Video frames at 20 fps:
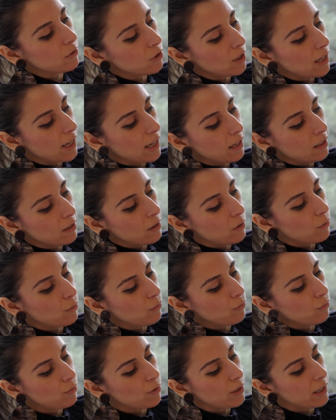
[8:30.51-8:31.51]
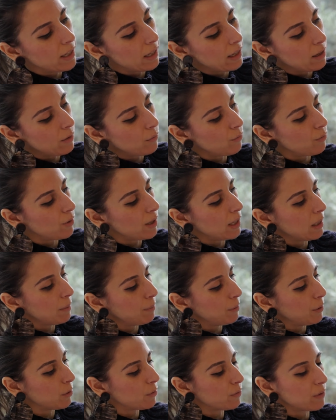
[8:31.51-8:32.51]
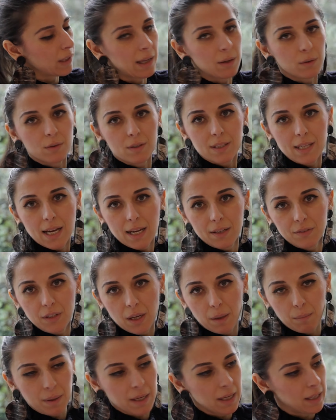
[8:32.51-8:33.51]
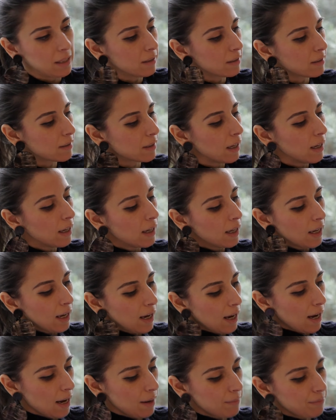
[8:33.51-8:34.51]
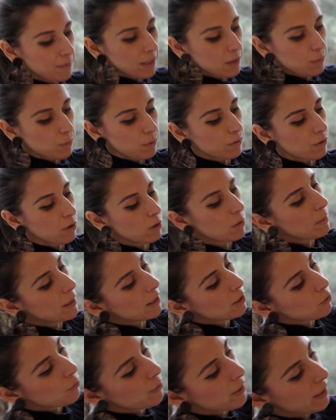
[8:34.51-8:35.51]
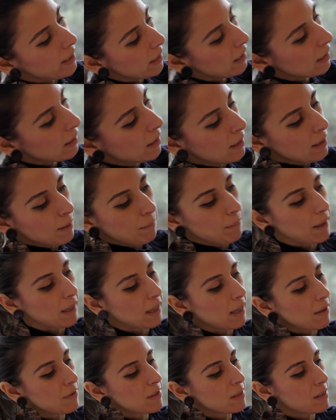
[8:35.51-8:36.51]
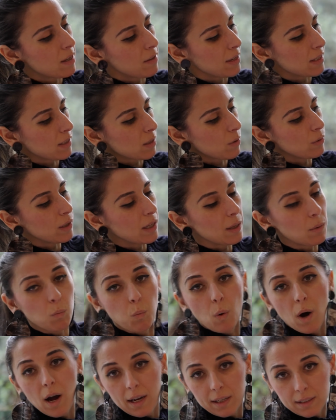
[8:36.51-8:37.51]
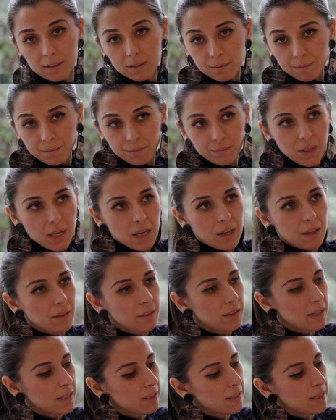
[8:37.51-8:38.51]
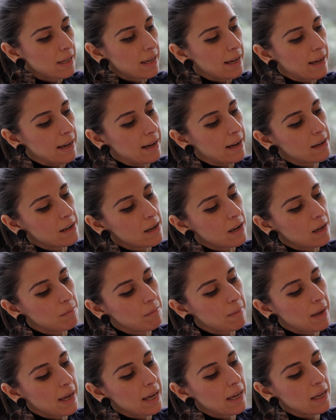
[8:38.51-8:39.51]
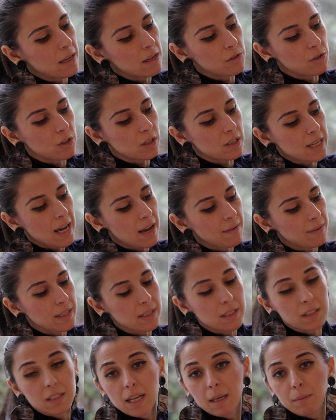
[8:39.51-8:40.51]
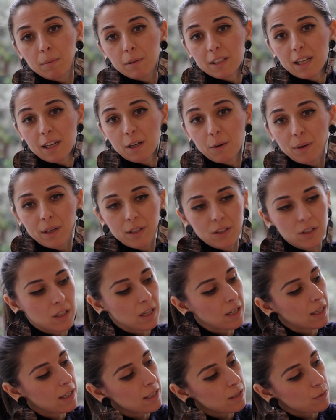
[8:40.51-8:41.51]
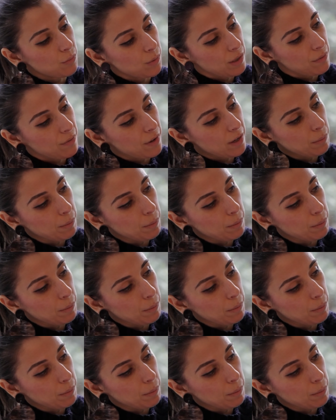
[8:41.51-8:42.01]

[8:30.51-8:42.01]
Jane. Really, really beautiful, outstanding piece. This would have gone on my tree, but given that there's only one this year, I may just have it as a table decoration, and it is really very